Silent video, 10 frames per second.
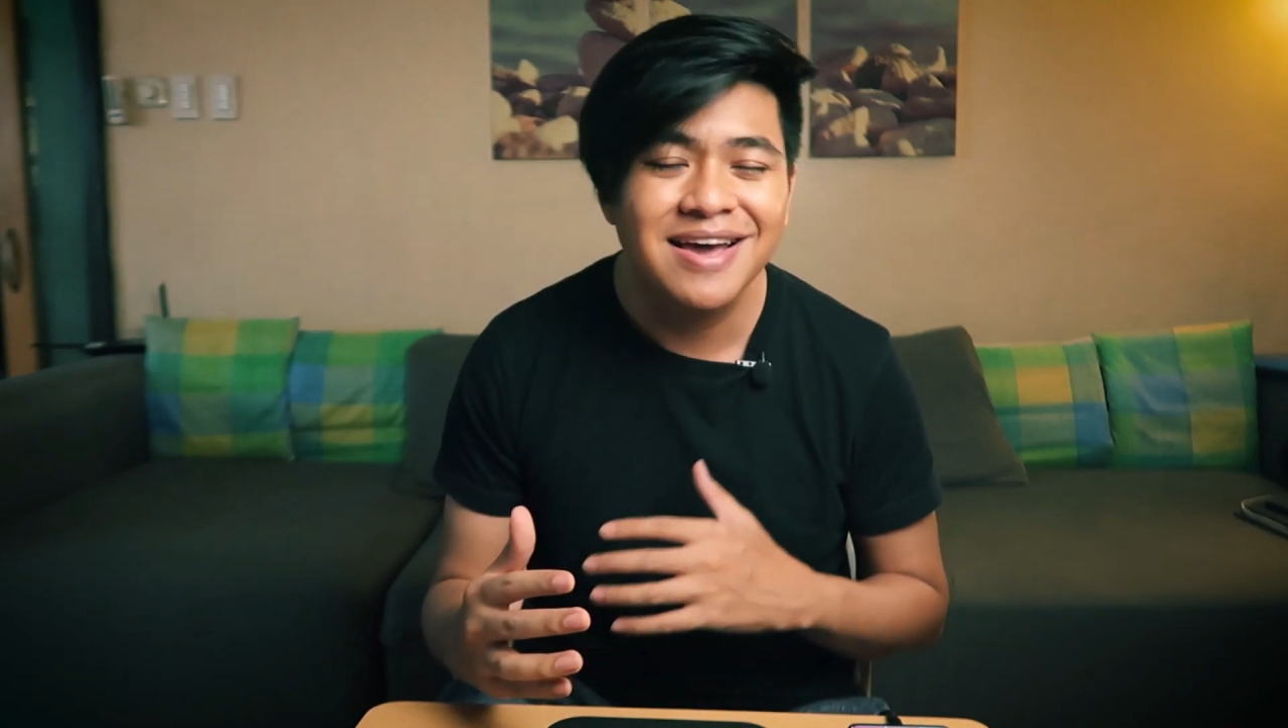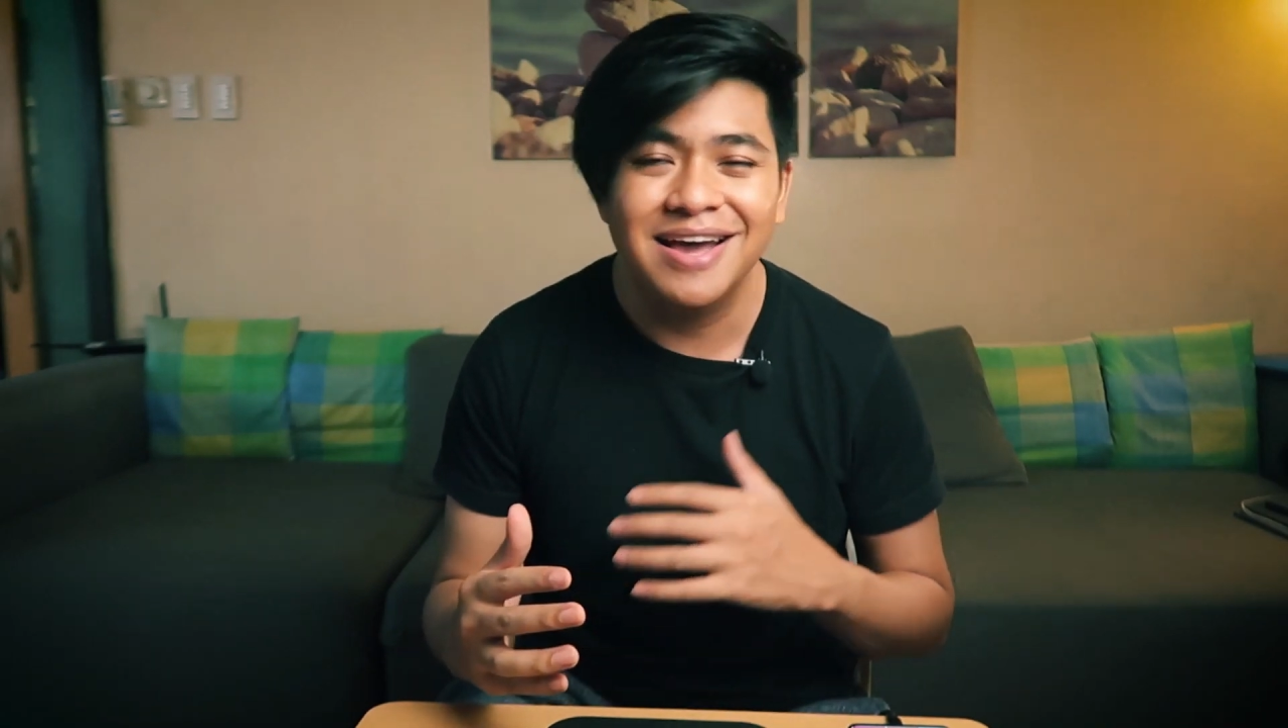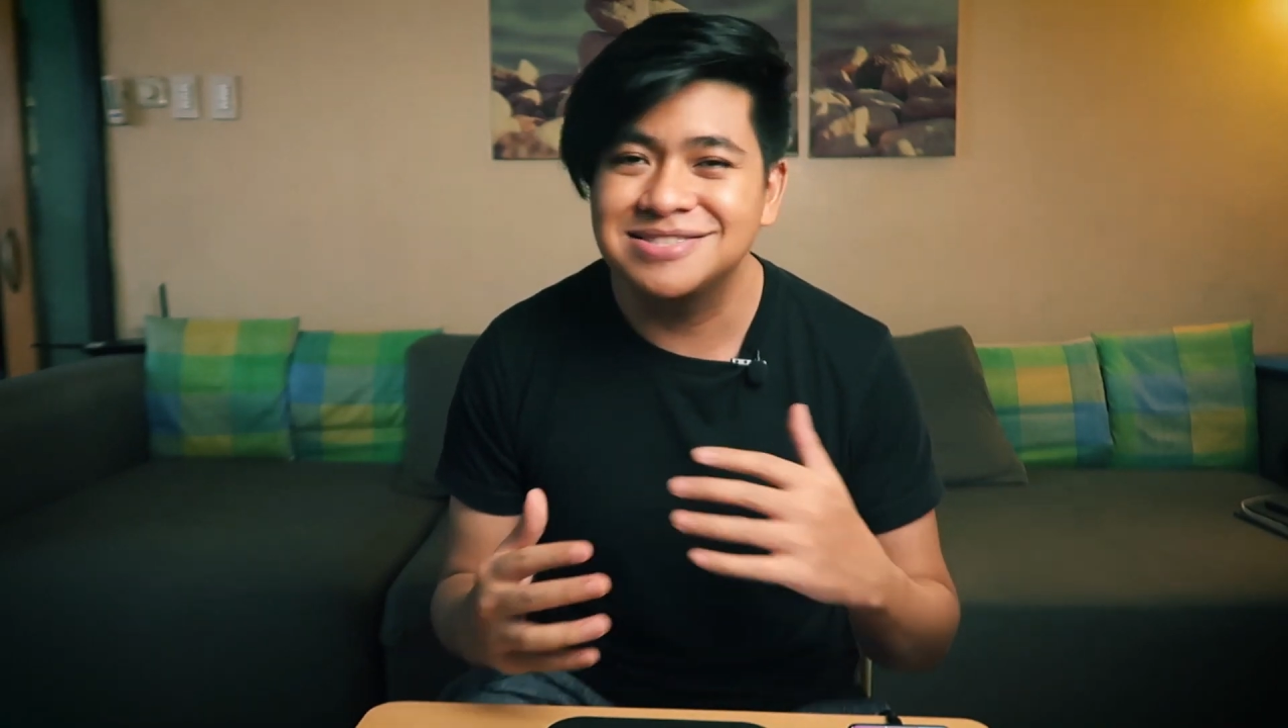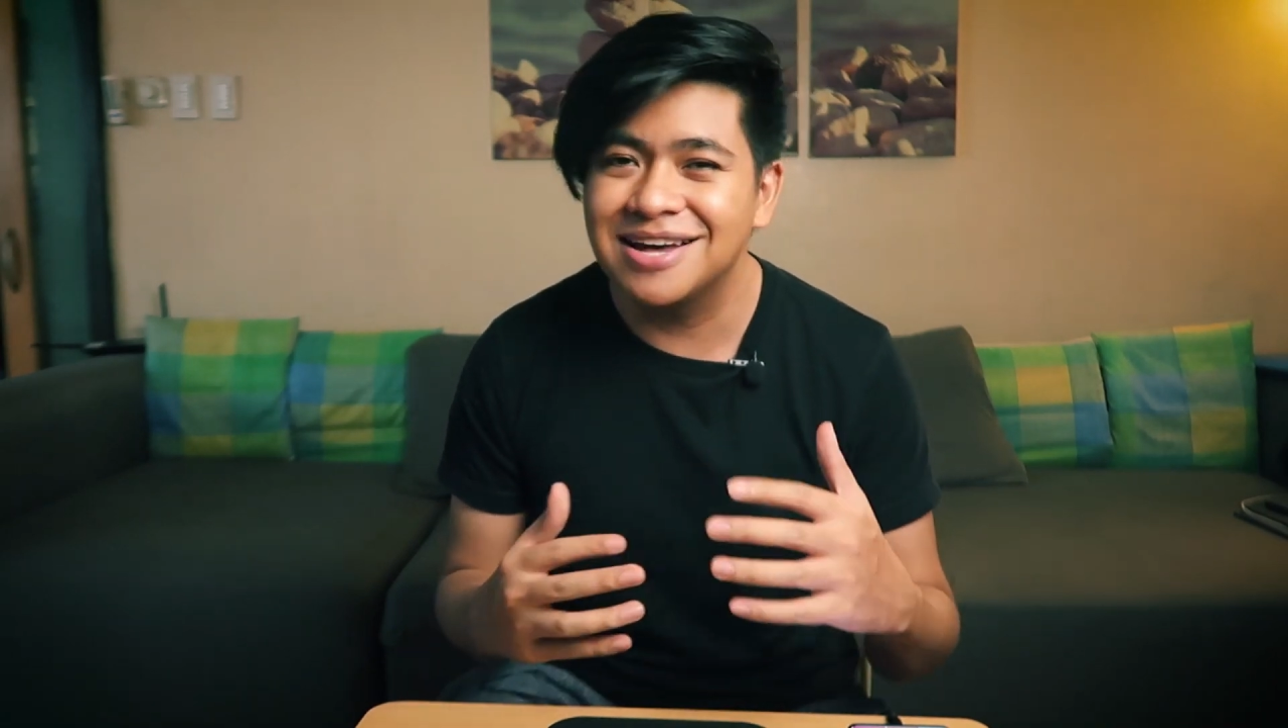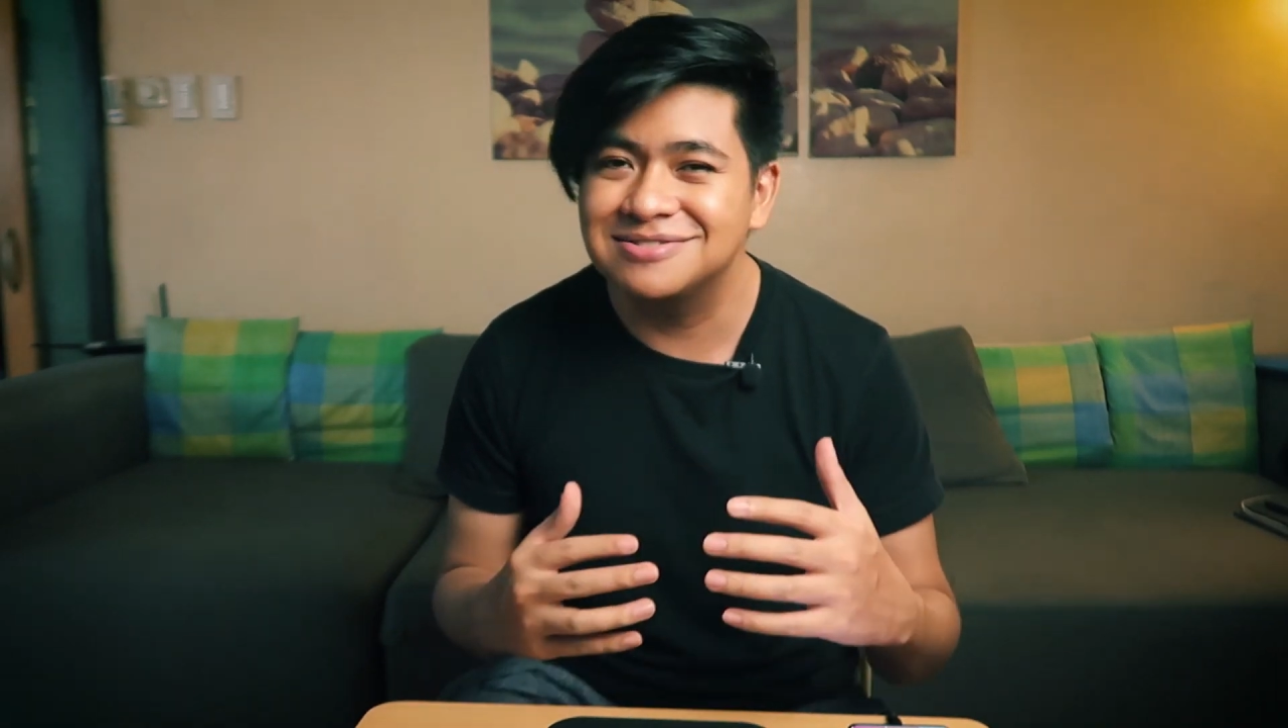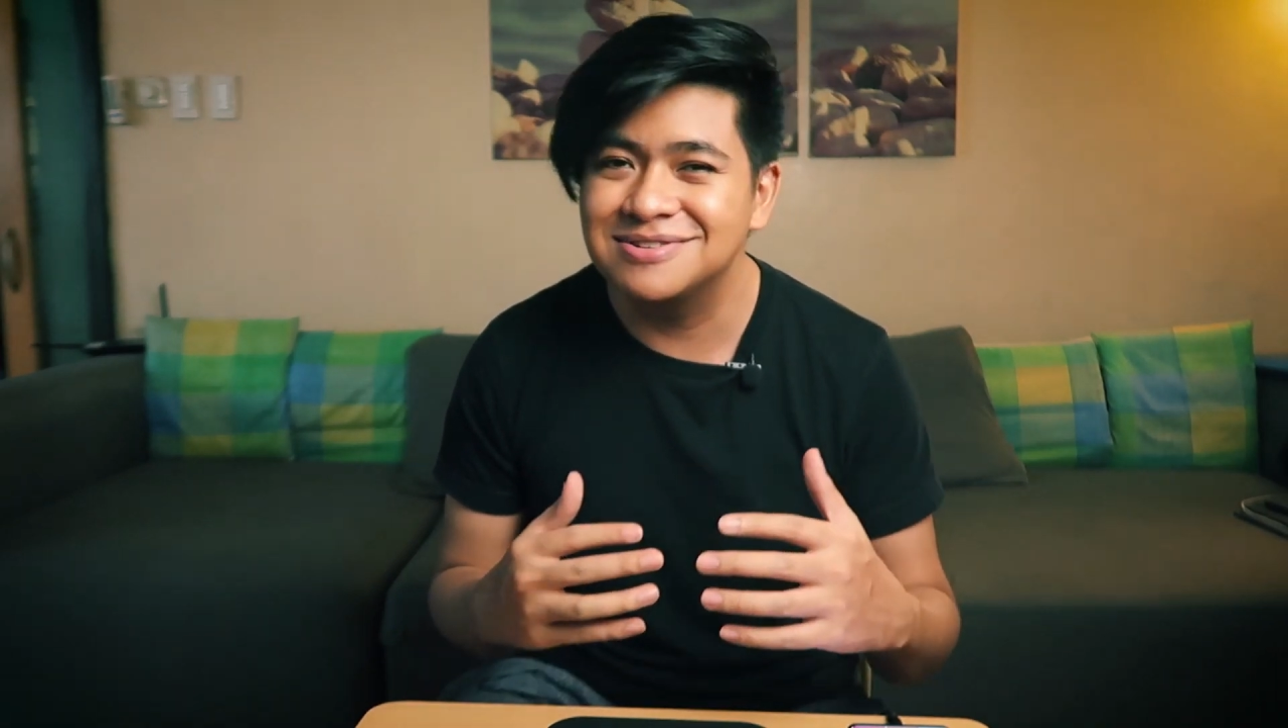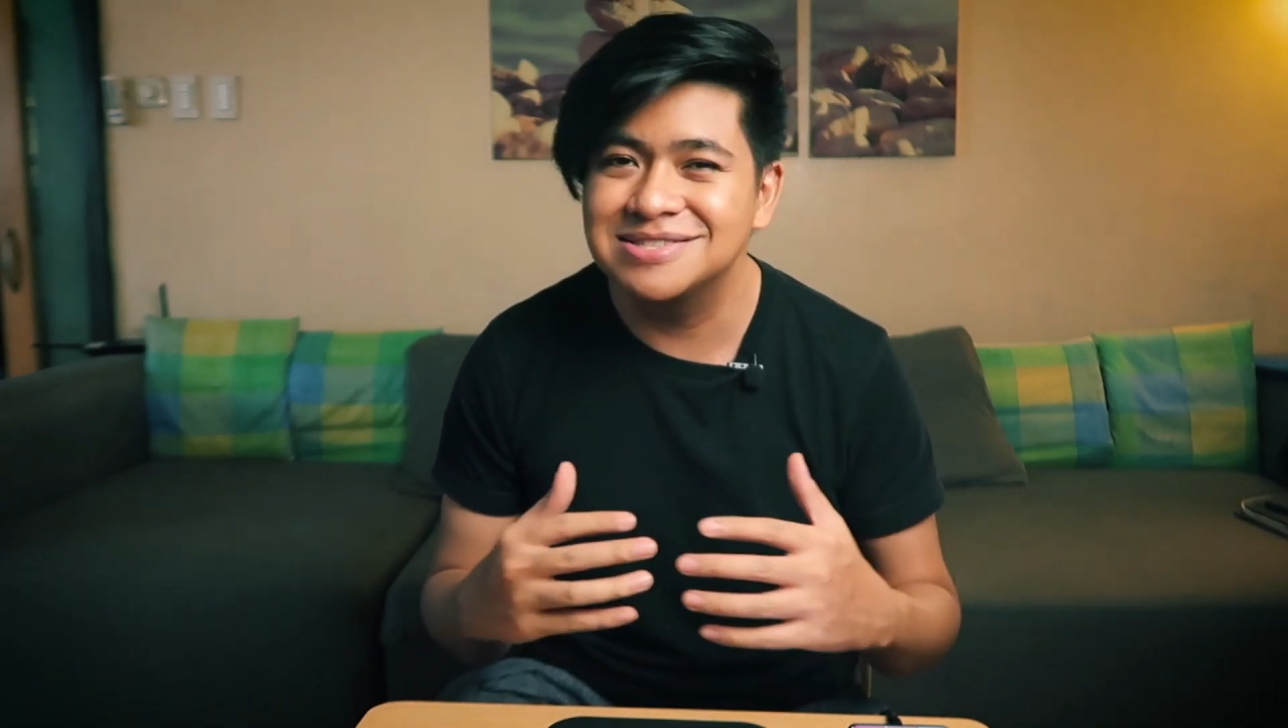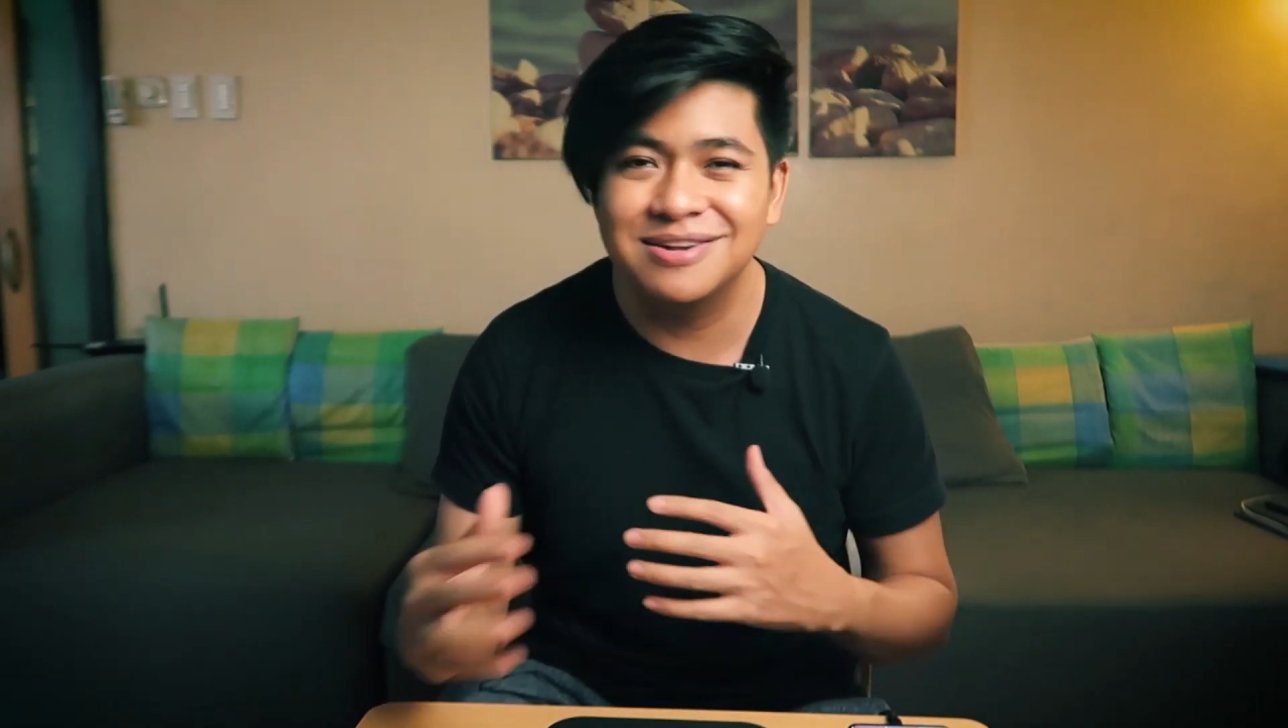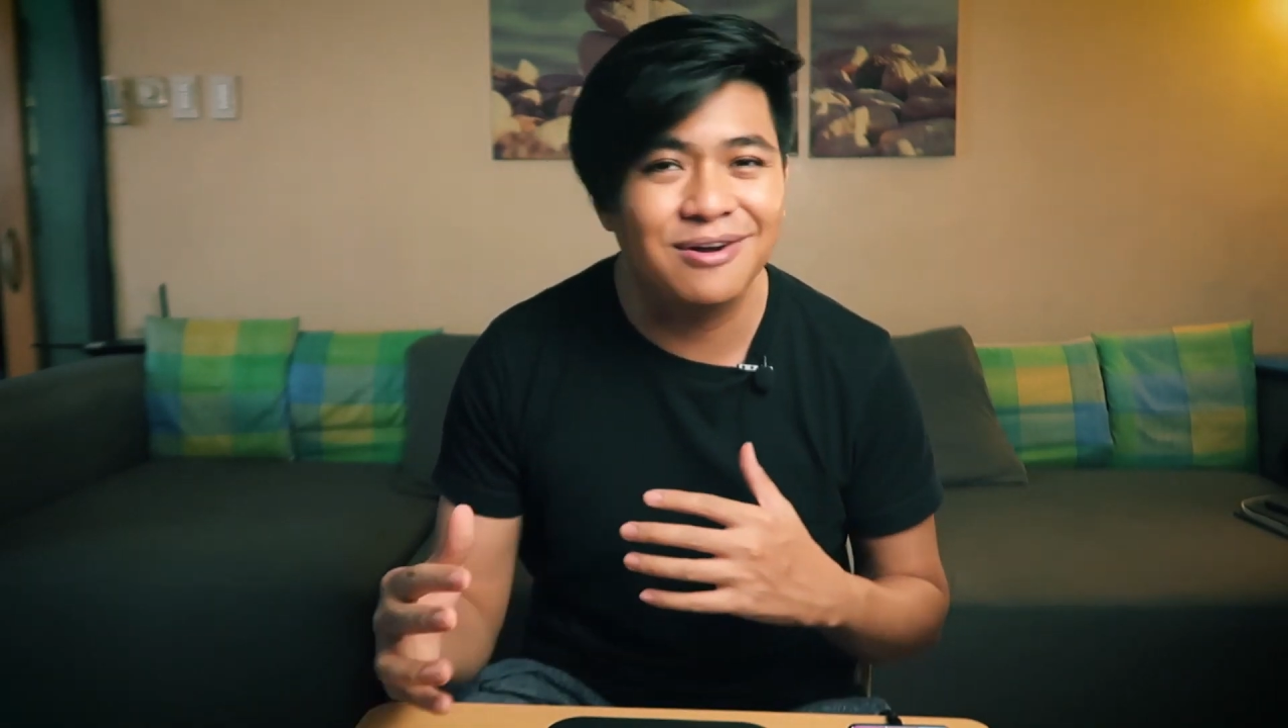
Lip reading: accessories,